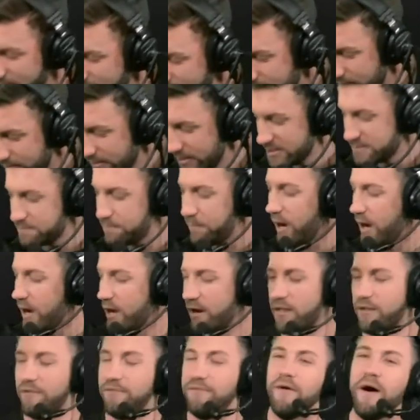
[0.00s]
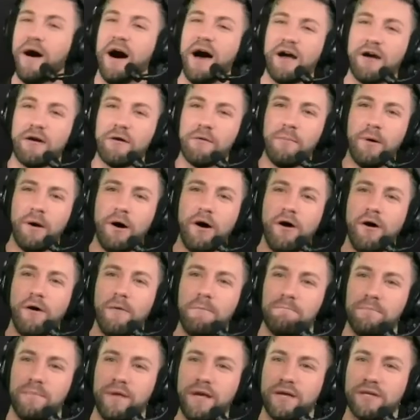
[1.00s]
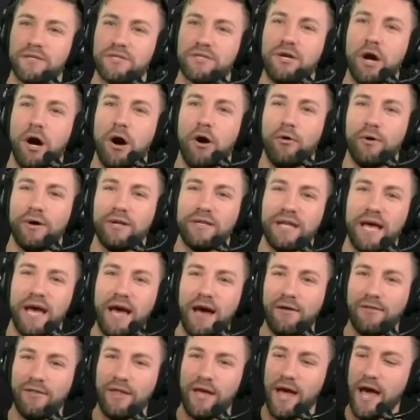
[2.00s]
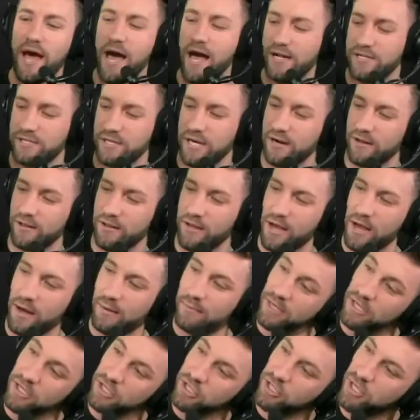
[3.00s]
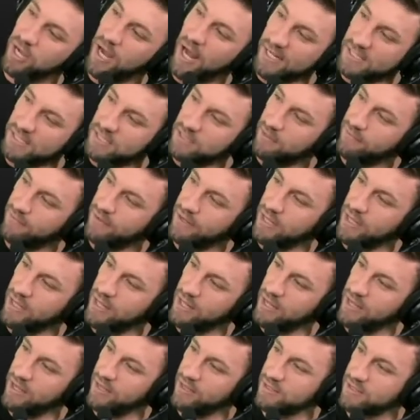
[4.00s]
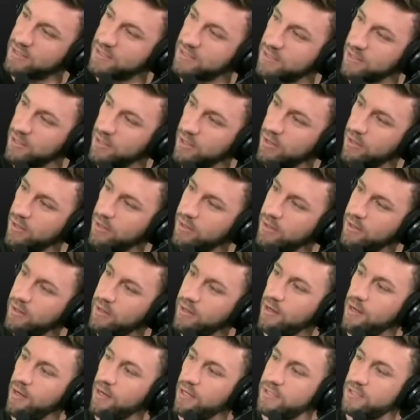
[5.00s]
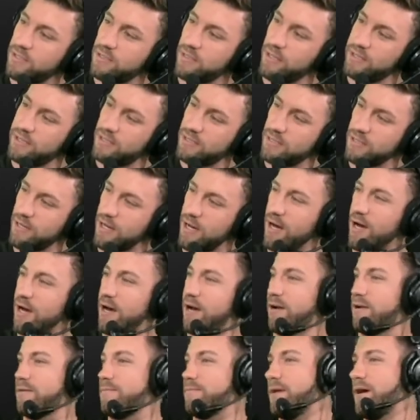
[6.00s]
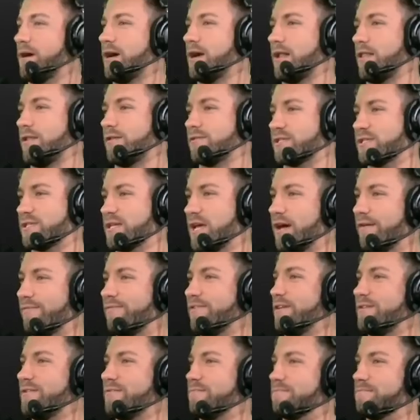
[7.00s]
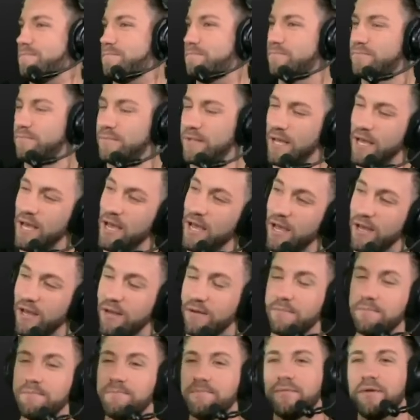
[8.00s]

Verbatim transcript: this bottle of Fireball is going down the hatch. I don't know how many shots of it it is. It's, it's uh, I don't know, seven, eight.